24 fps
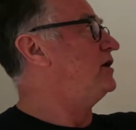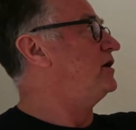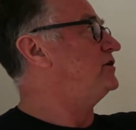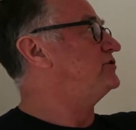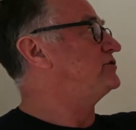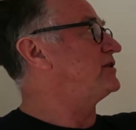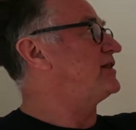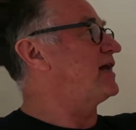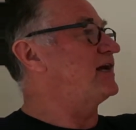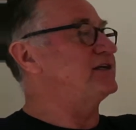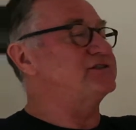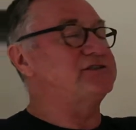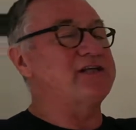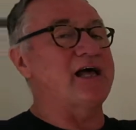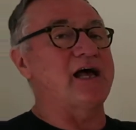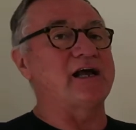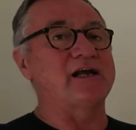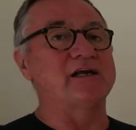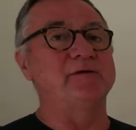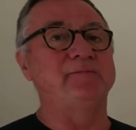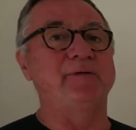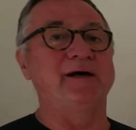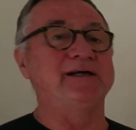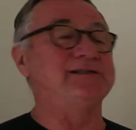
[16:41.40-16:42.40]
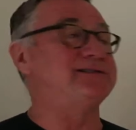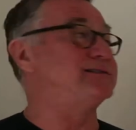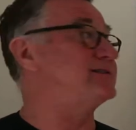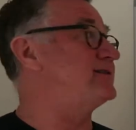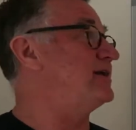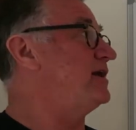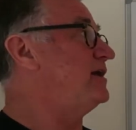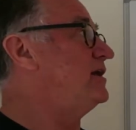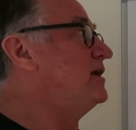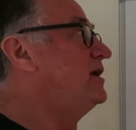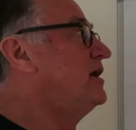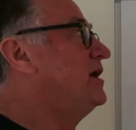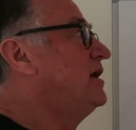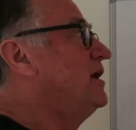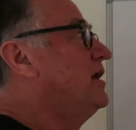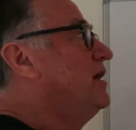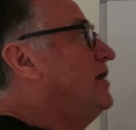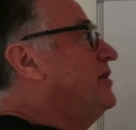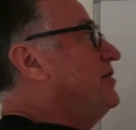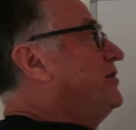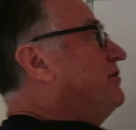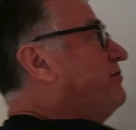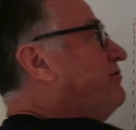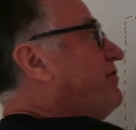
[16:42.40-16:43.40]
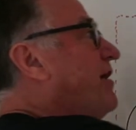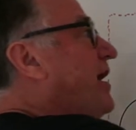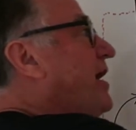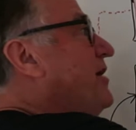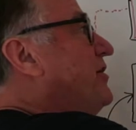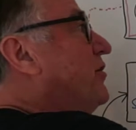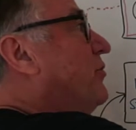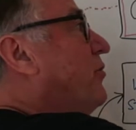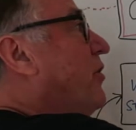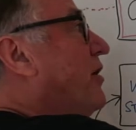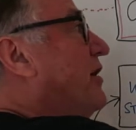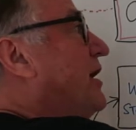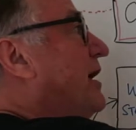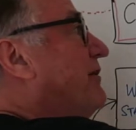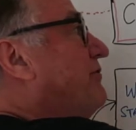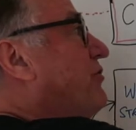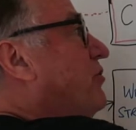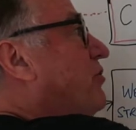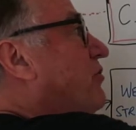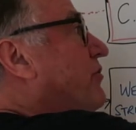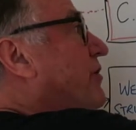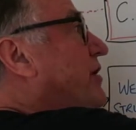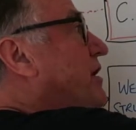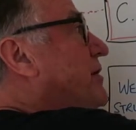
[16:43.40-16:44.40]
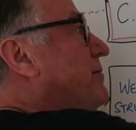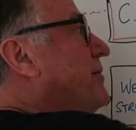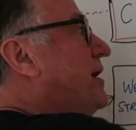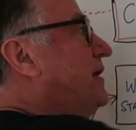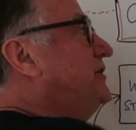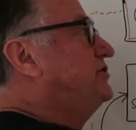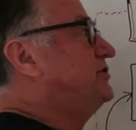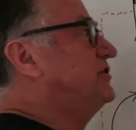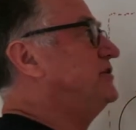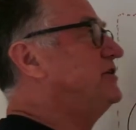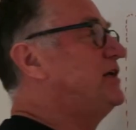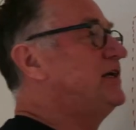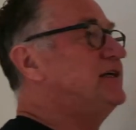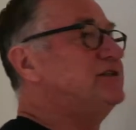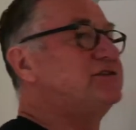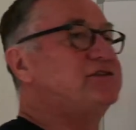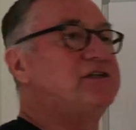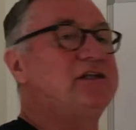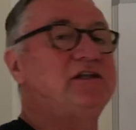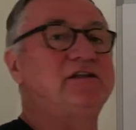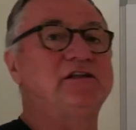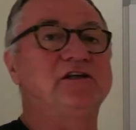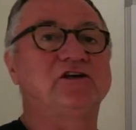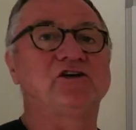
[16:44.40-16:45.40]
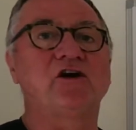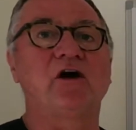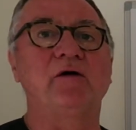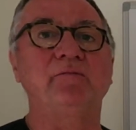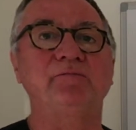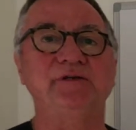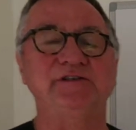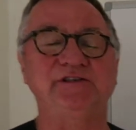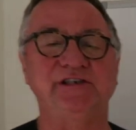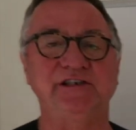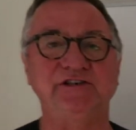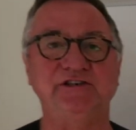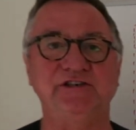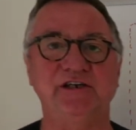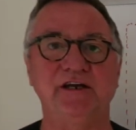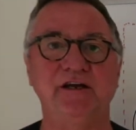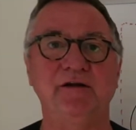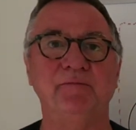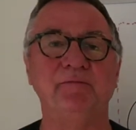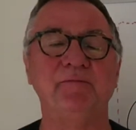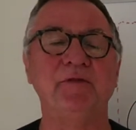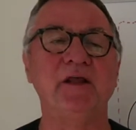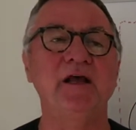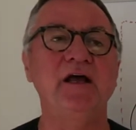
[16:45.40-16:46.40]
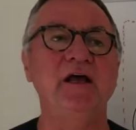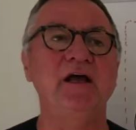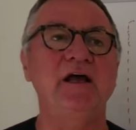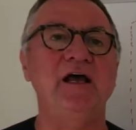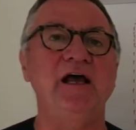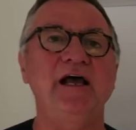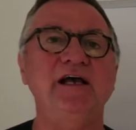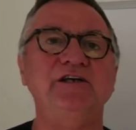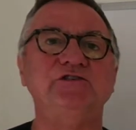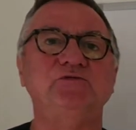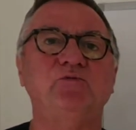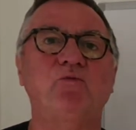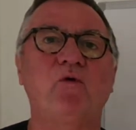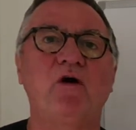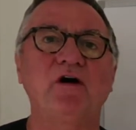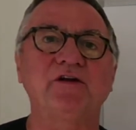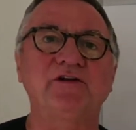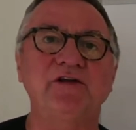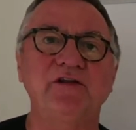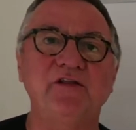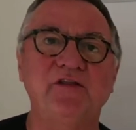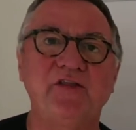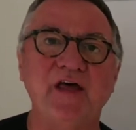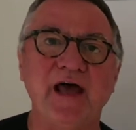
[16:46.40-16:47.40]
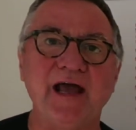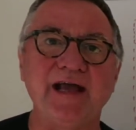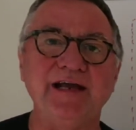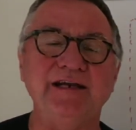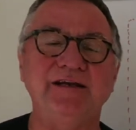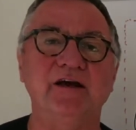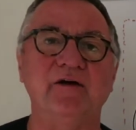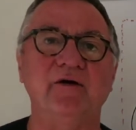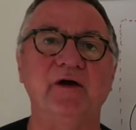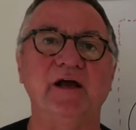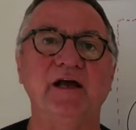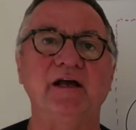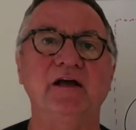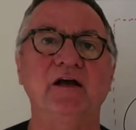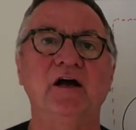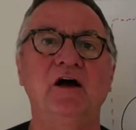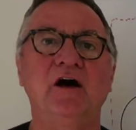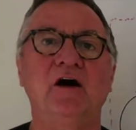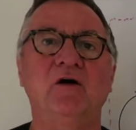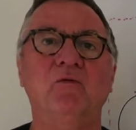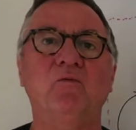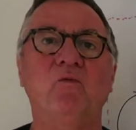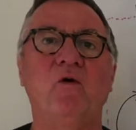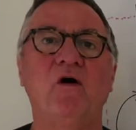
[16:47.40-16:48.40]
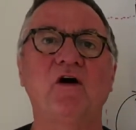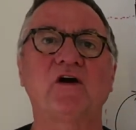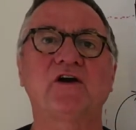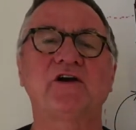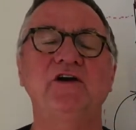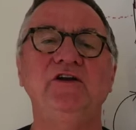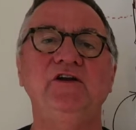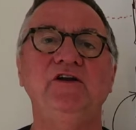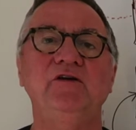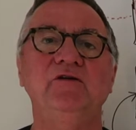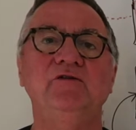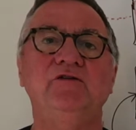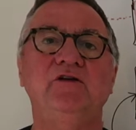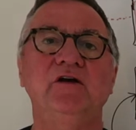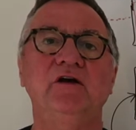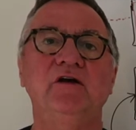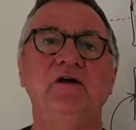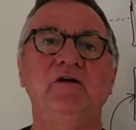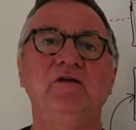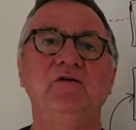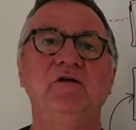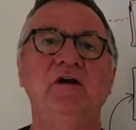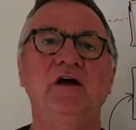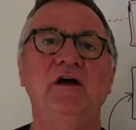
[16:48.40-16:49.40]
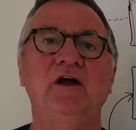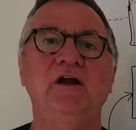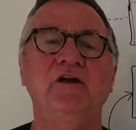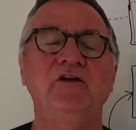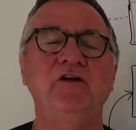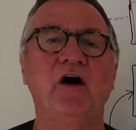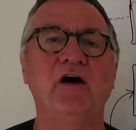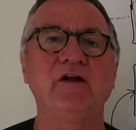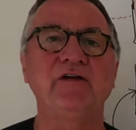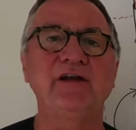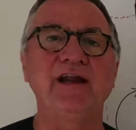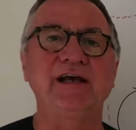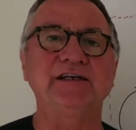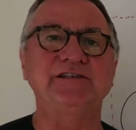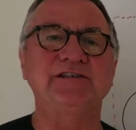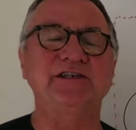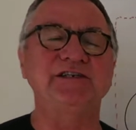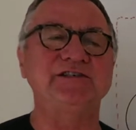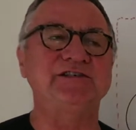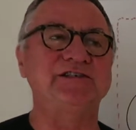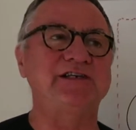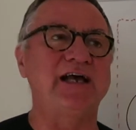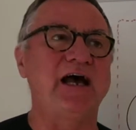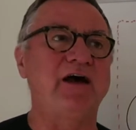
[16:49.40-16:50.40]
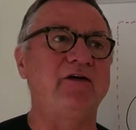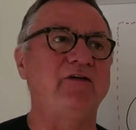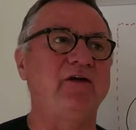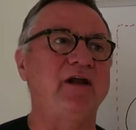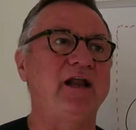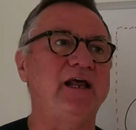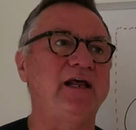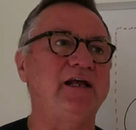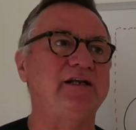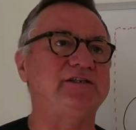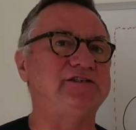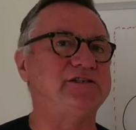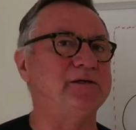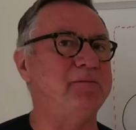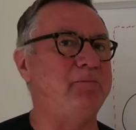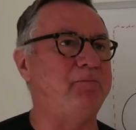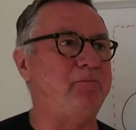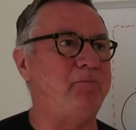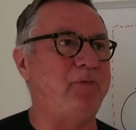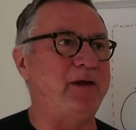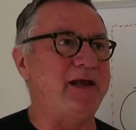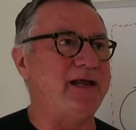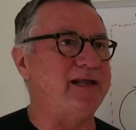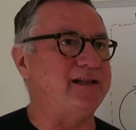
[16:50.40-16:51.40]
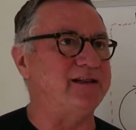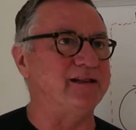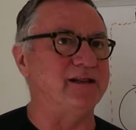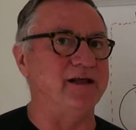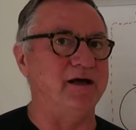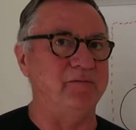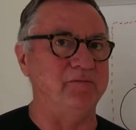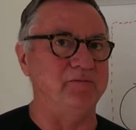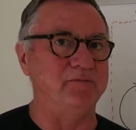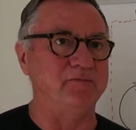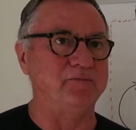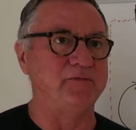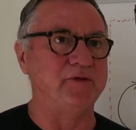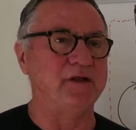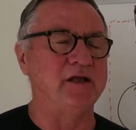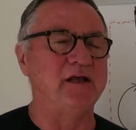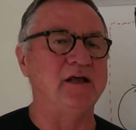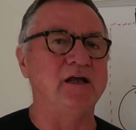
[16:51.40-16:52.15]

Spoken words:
So that's that capacity. The final one I've already mentioned is the competition. Is what are they doing? What can you do, not necessarily to beat them?